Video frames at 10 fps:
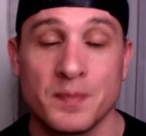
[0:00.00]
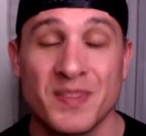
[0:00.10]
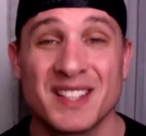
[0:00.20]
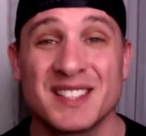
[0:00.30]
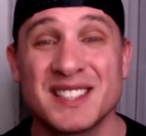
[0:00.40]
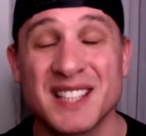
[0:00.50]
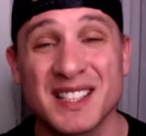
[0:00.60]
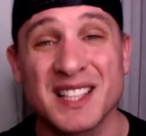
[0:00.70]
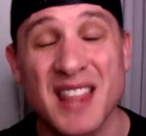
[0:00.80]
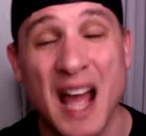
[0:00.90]

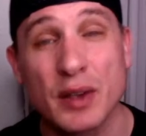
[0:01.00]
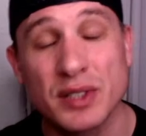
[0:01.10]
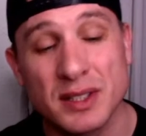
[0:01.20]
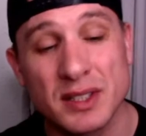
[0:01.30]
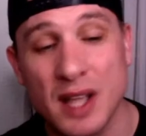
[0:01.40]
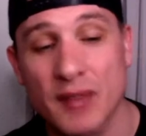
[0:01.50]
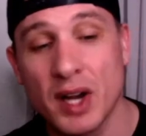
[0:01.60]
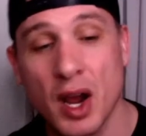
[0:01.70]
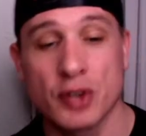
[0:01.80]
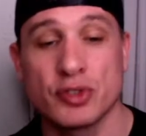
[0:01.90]
six thousand seven
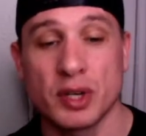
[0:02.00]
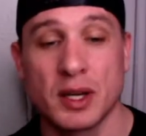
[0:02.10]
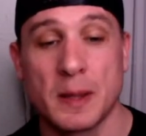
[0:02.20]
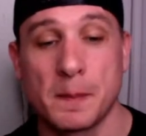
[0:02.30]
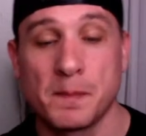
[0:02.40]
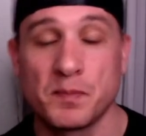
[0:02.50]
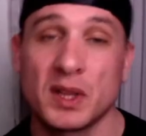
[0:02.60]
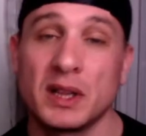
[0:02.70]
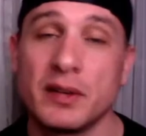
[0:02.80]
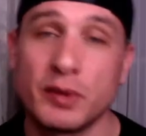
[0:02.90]
hundred
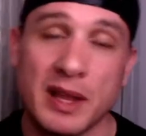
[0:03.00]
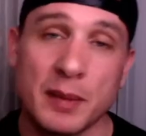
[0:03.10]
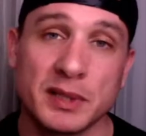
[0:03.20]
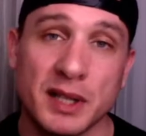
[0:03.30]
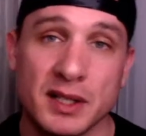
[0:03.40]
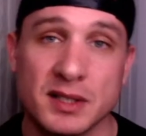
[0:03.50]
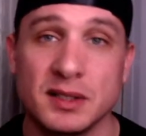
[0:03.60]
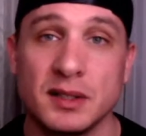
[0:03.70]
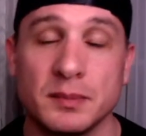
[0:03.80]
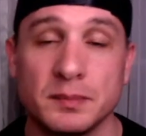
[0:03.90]
live with hepatitis C.